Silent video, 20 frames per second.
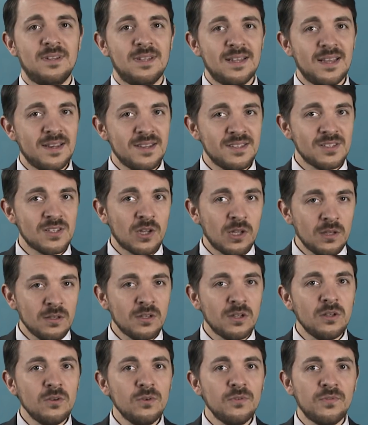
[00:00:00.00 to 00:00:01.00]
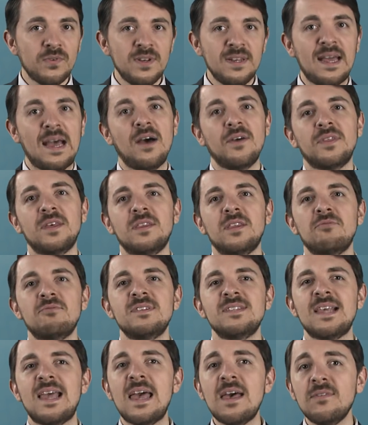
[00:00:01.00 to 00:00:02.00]
let us conclude for now that there
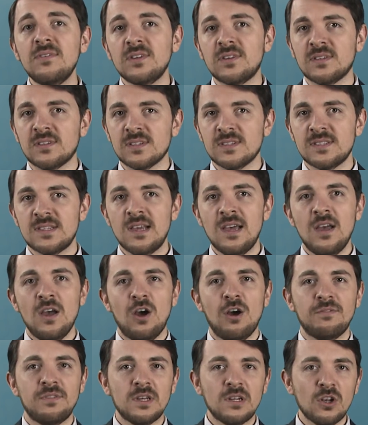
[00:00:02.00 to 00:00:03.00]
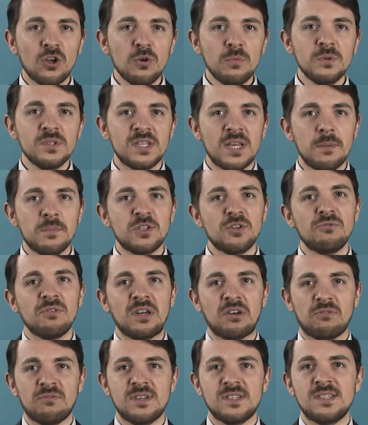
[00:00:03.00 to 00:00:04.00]
is evidence of the global temperature
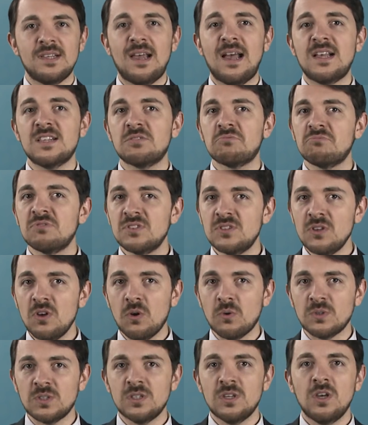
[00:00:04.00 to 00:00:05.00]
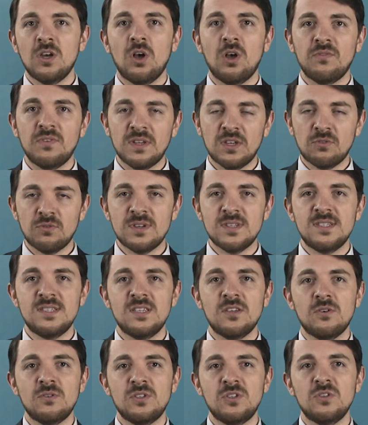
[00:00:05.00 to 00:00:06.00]
increase as a result of increased
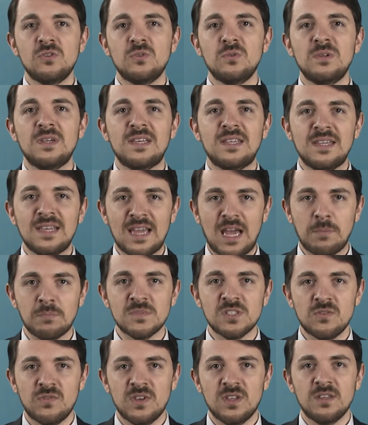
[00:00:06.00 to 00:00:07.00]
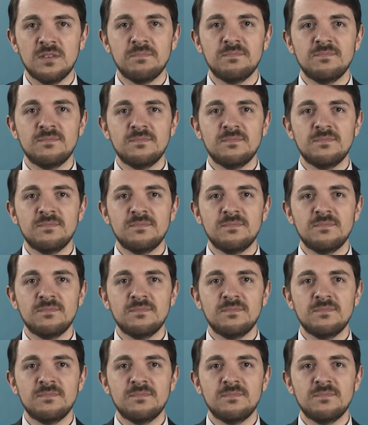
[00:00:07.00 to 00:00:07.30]
C O two in the atmosphere.